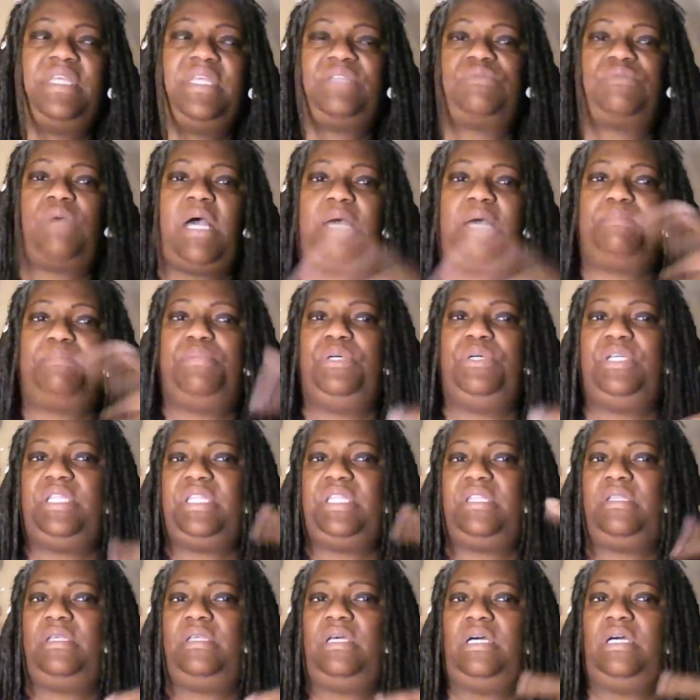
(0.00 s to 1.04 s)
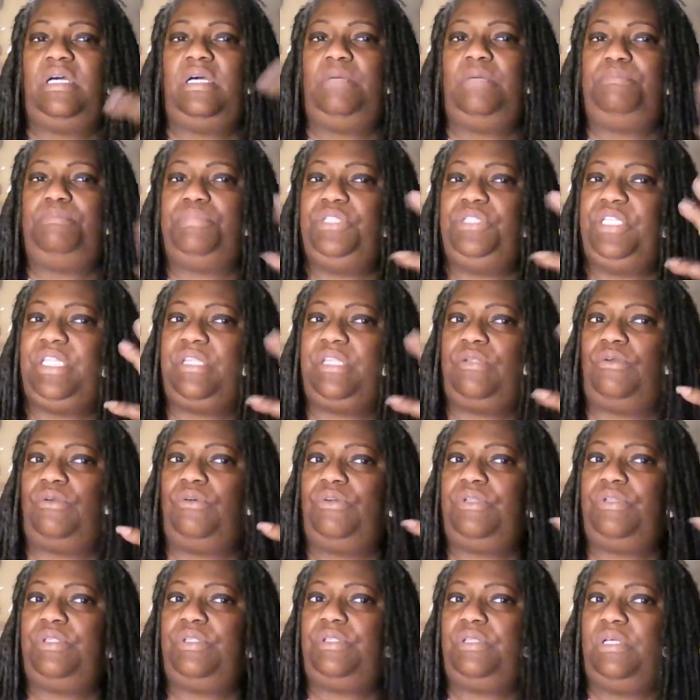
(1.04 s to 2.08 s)
That's why I put it
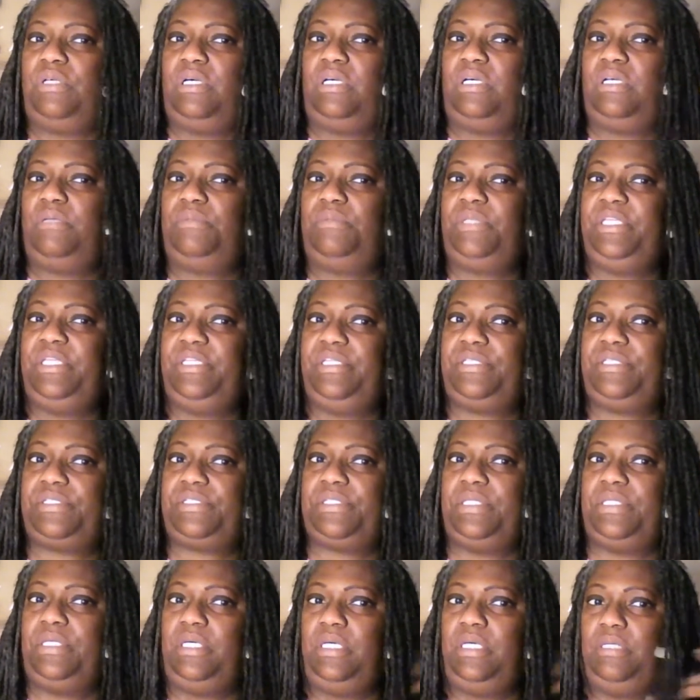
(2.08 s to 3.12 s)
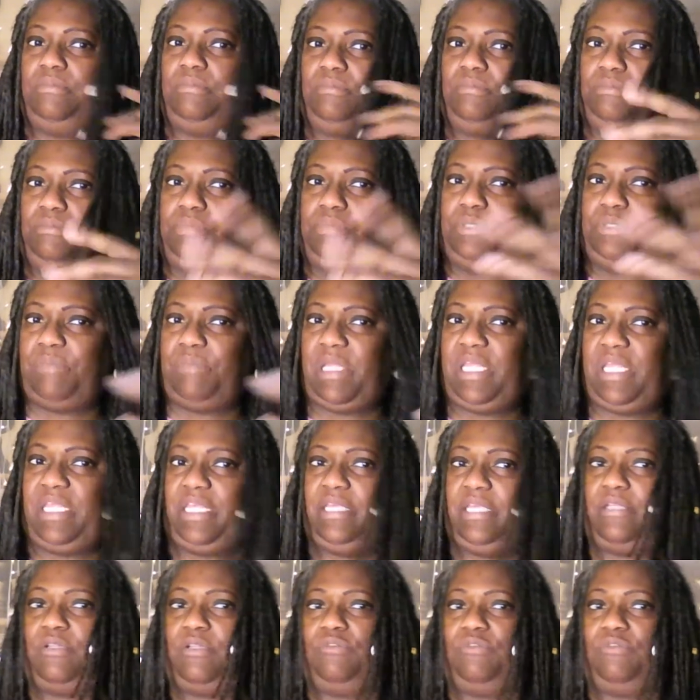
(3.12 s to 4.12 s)
on in the tub, put my